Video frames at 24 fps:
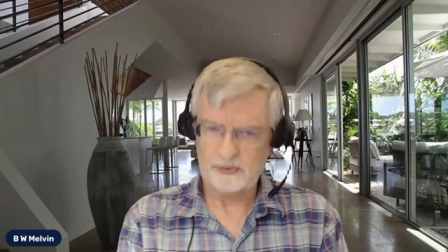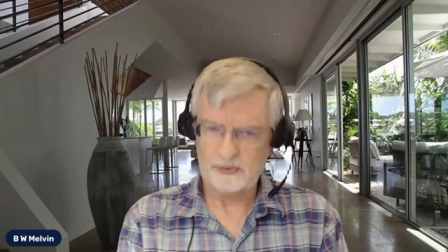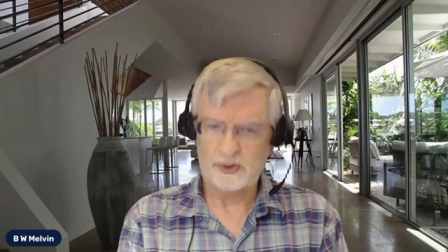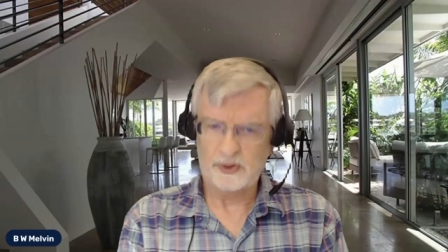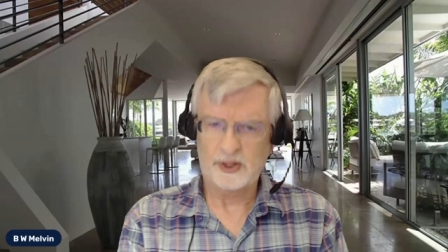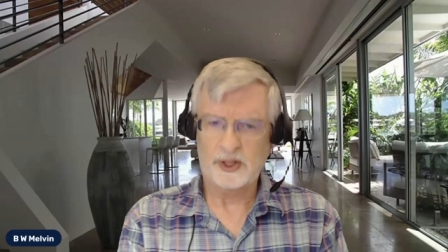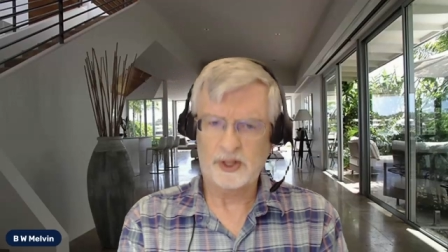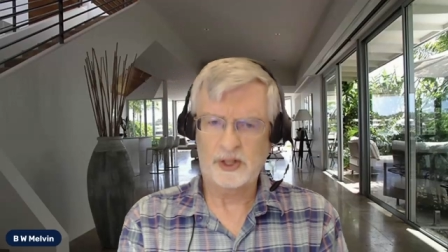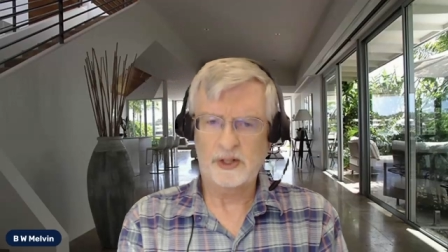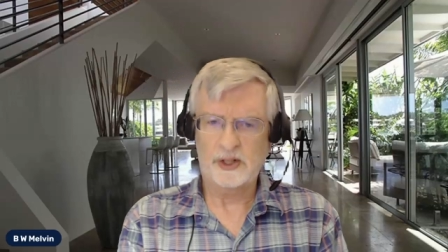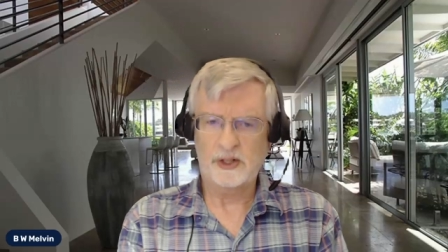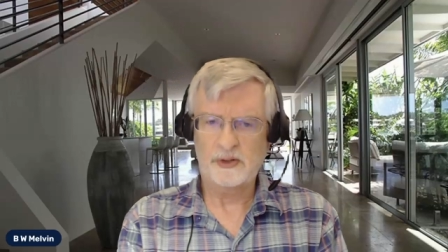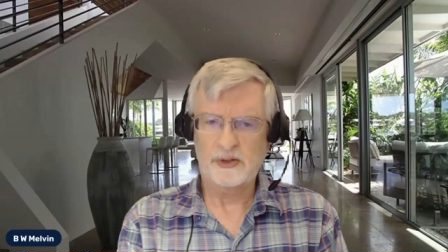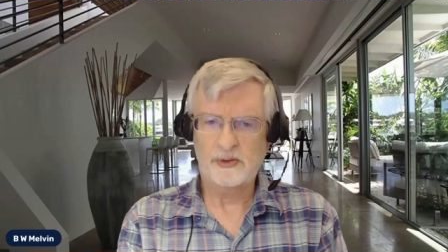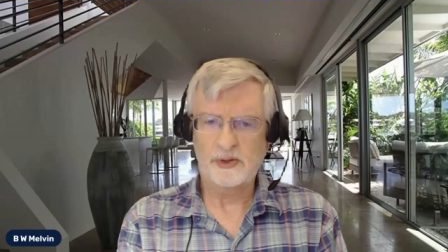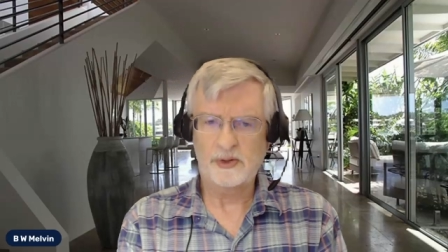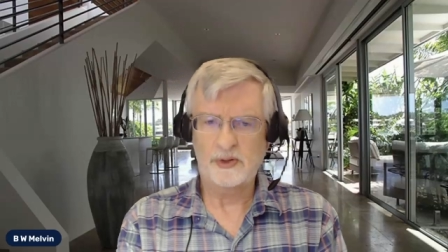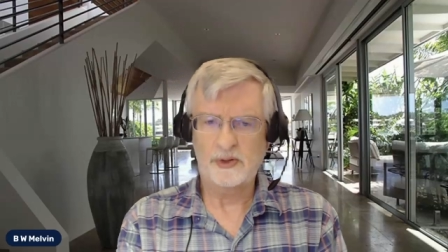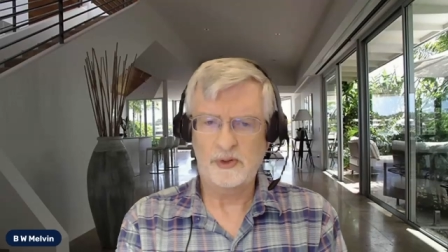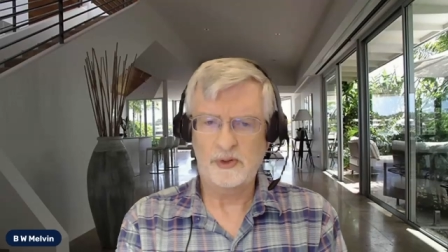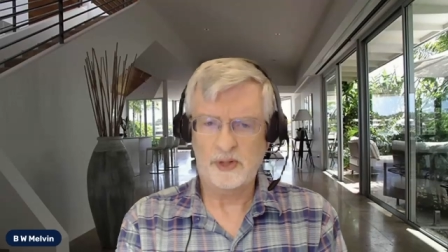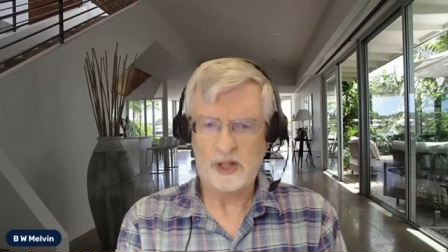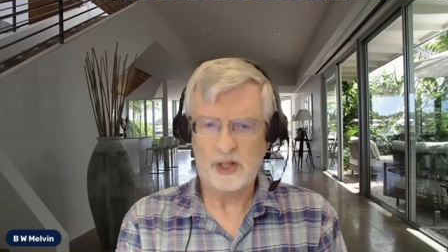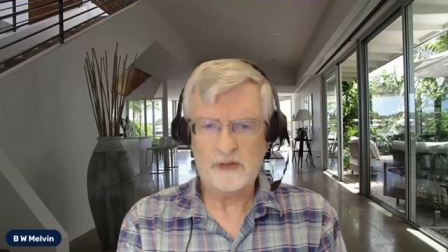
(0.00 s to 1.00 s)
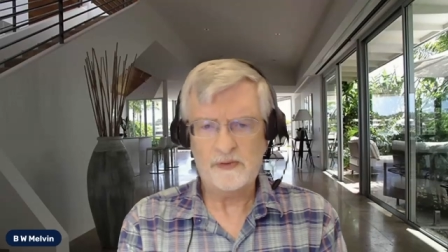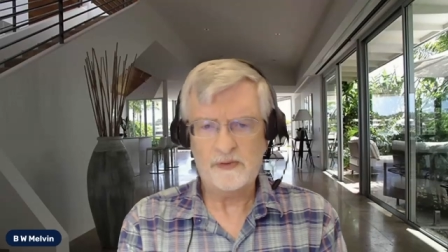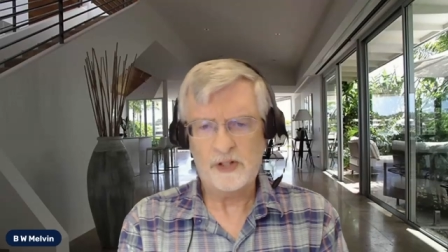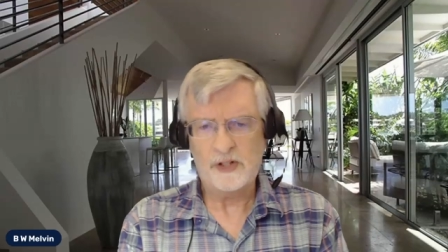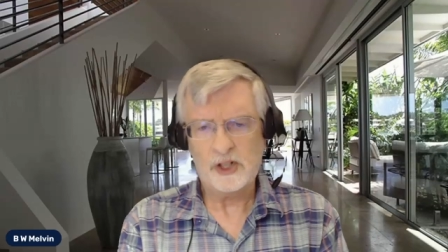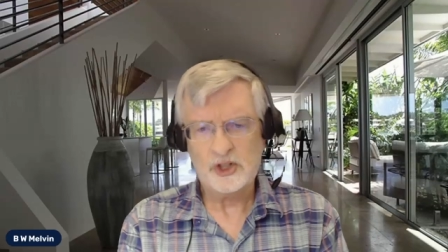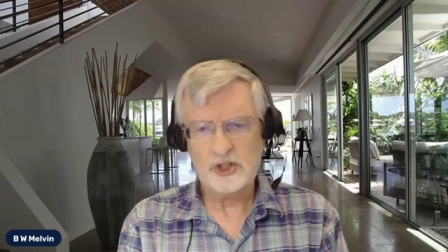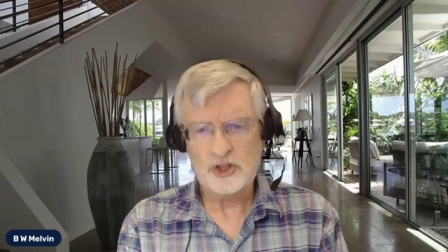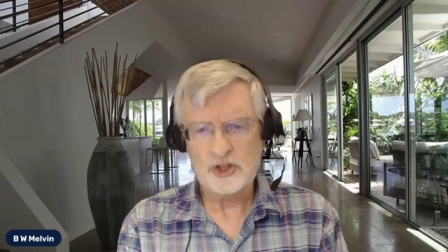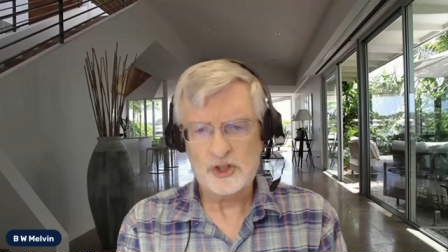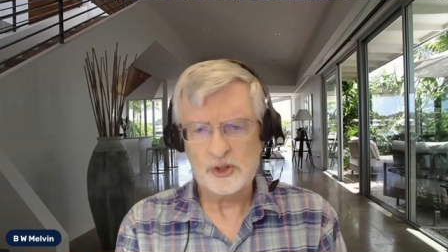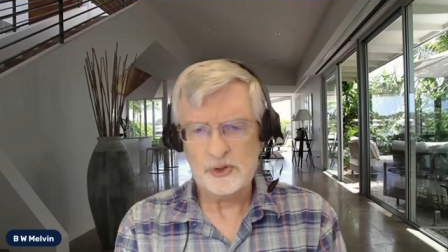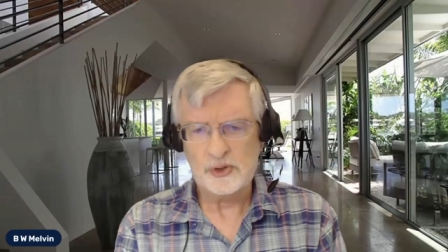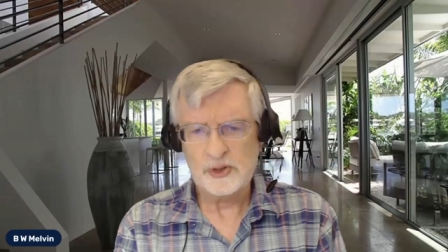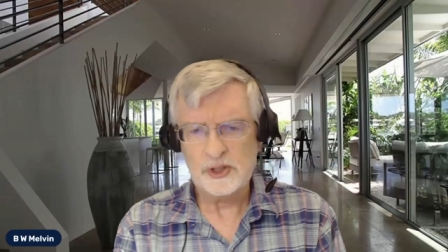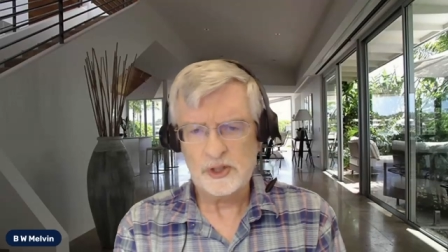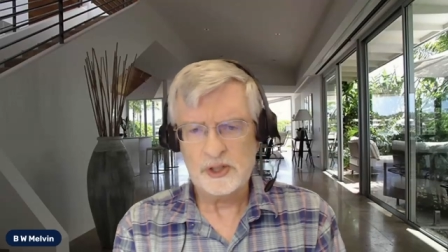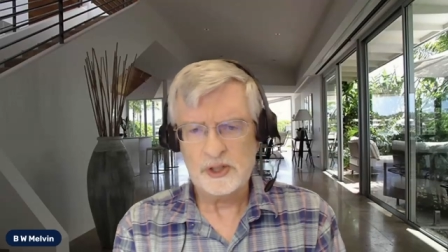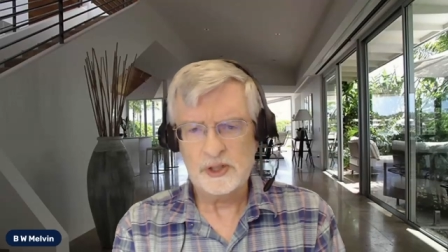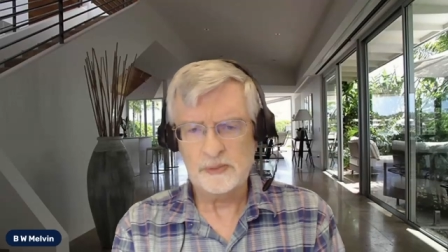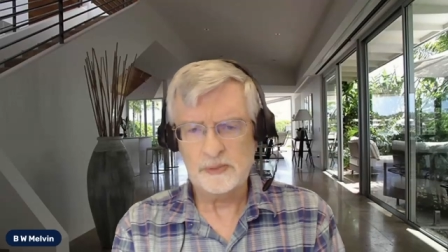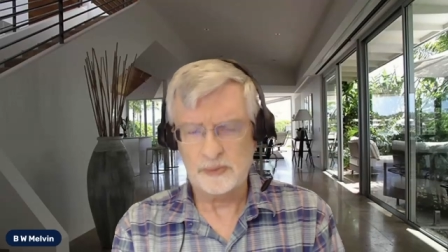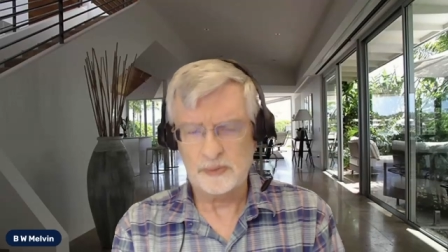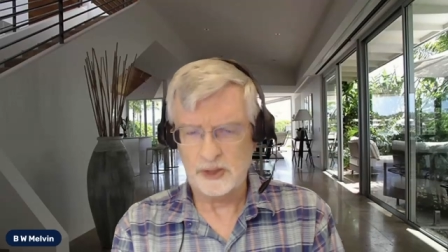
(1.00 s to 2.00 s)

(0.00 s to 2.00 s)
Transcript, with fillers: for their country, who love their children,